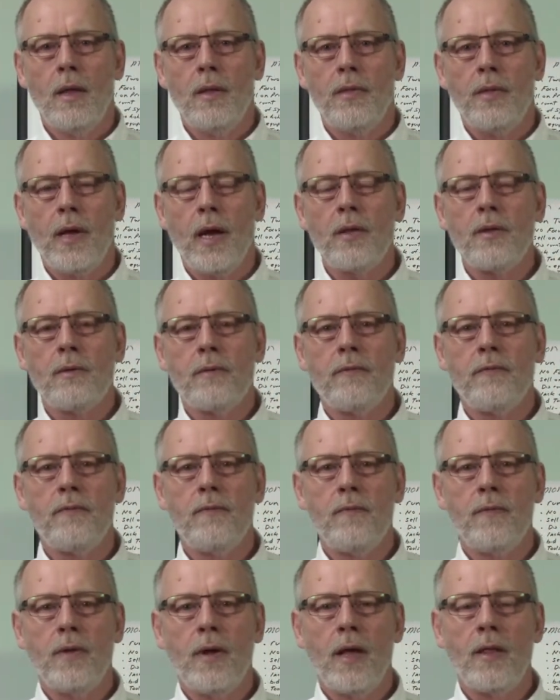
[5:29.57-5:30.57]
The other
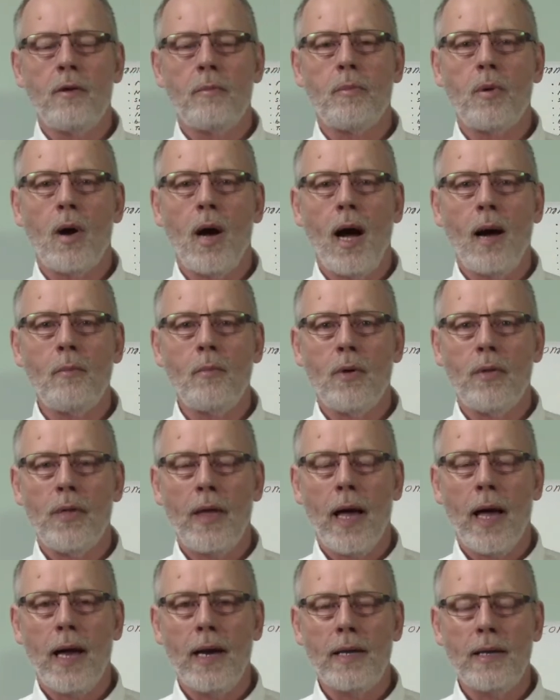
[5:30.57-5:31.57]
the other problem with
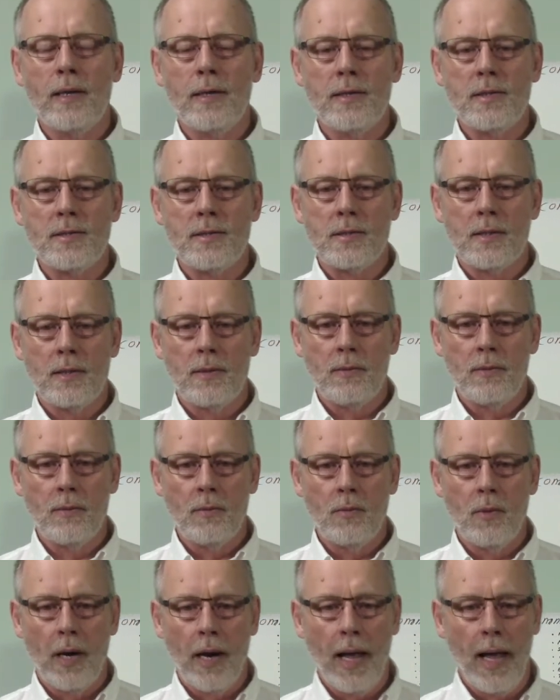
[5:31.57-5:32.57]
that is
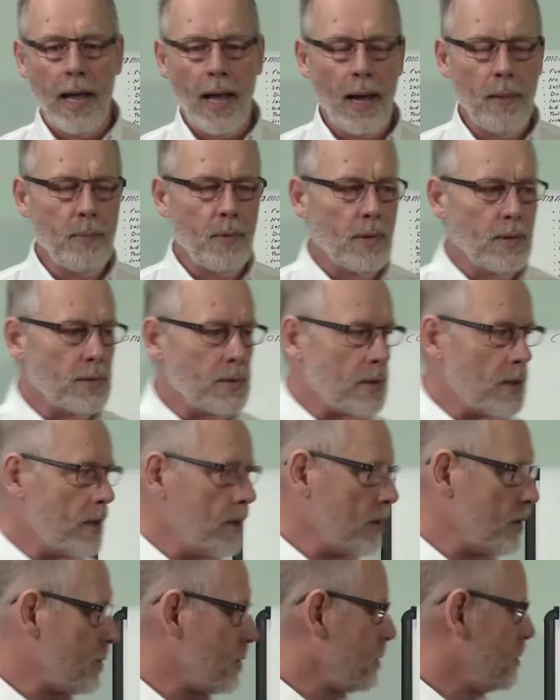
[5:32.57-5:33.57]
what happens
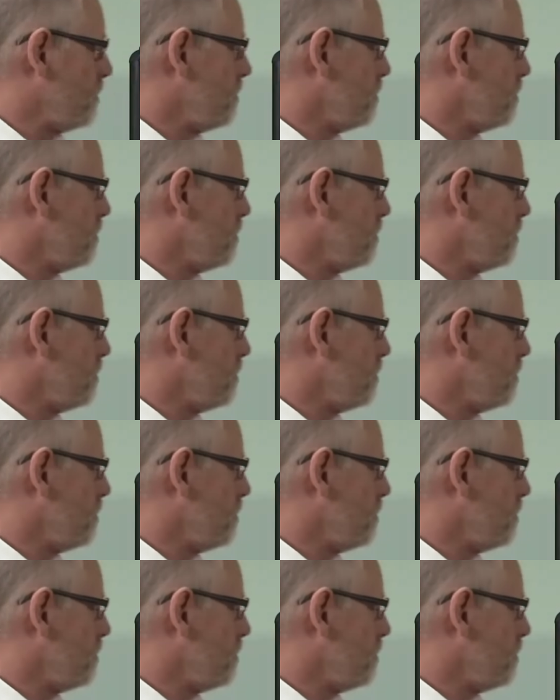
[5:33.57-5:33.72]
is